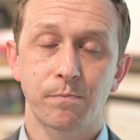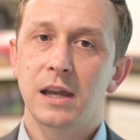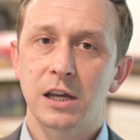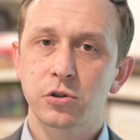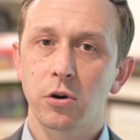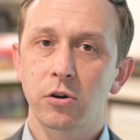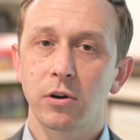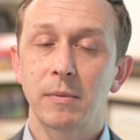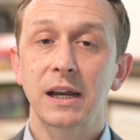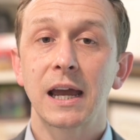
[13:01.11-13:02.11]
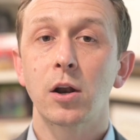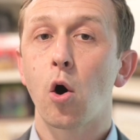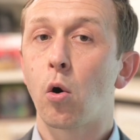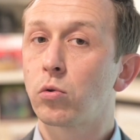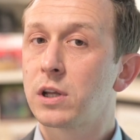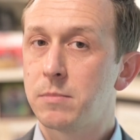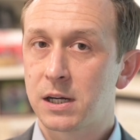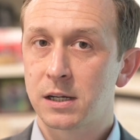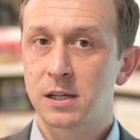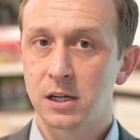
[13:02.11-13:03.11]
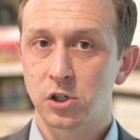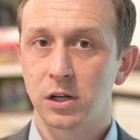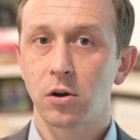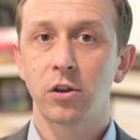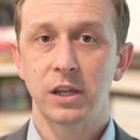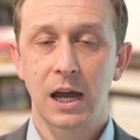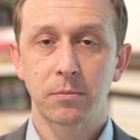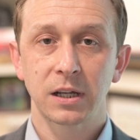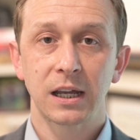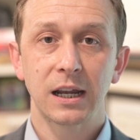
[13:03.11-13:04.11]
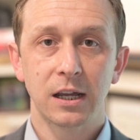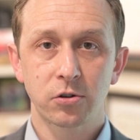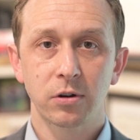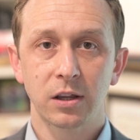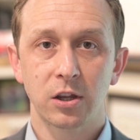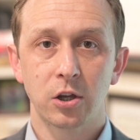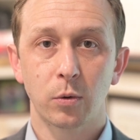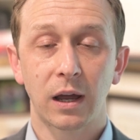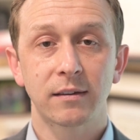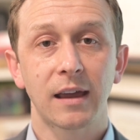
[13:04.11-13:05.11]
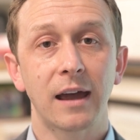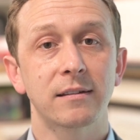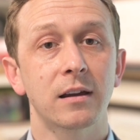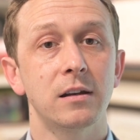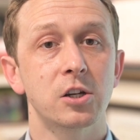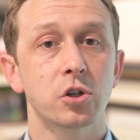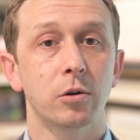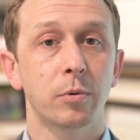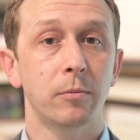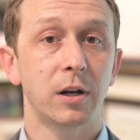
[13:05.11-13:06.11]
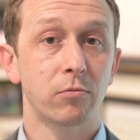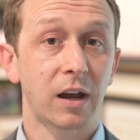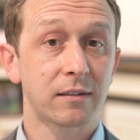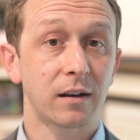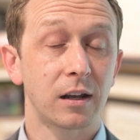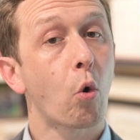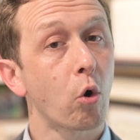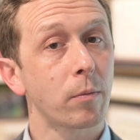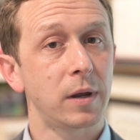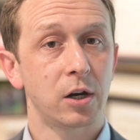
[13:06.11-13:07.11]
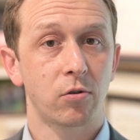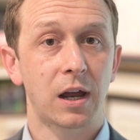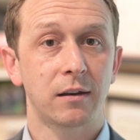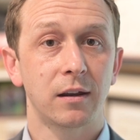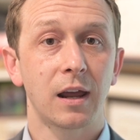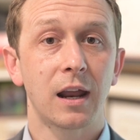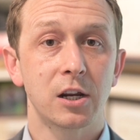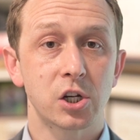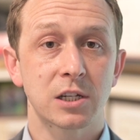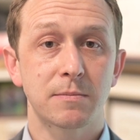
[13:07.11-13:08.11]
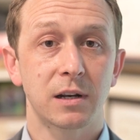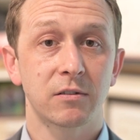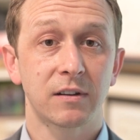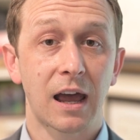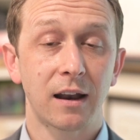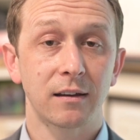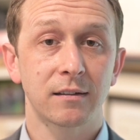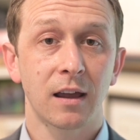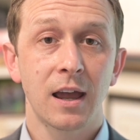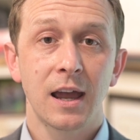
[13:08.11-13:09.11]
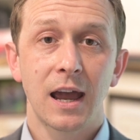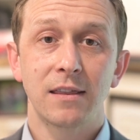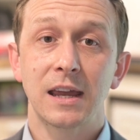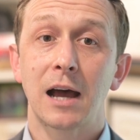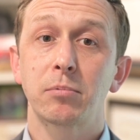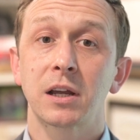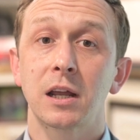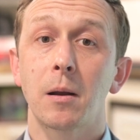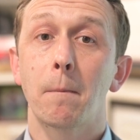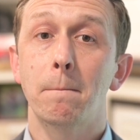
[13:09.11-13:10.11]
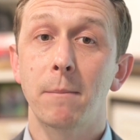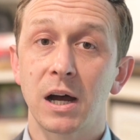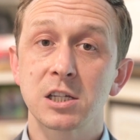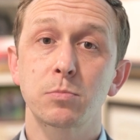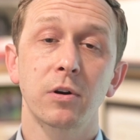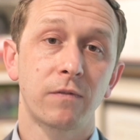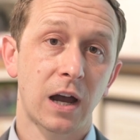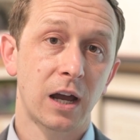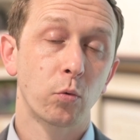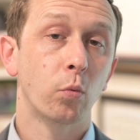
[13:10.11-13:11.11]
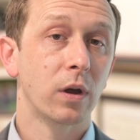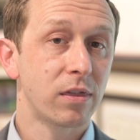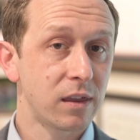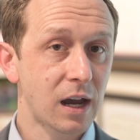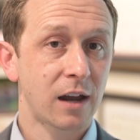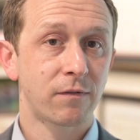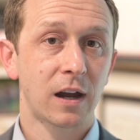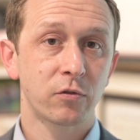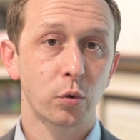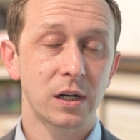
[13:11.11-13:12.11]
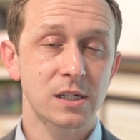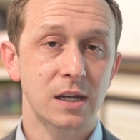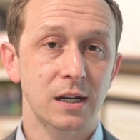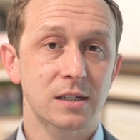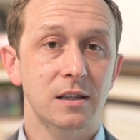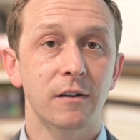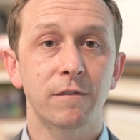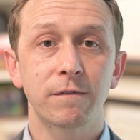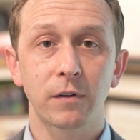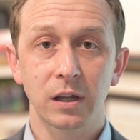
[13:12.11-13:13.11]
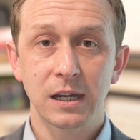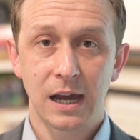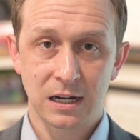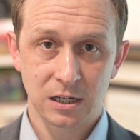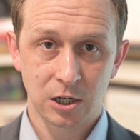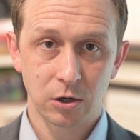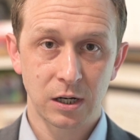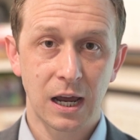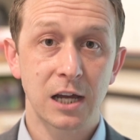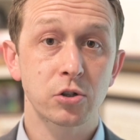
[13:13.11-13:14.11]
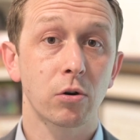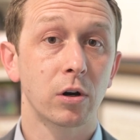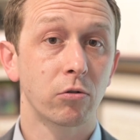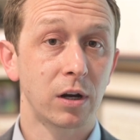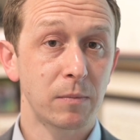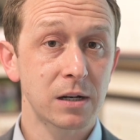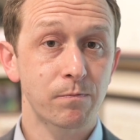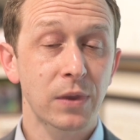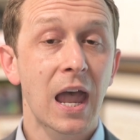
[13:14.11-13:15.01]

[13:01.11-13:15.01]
The escrow agreement can only be contingent on the applicant entering the U.S. as a conditional permanent resident or being granted an adjustment of status, and the applicant must provide with the I-526 the fully executed escrow agreement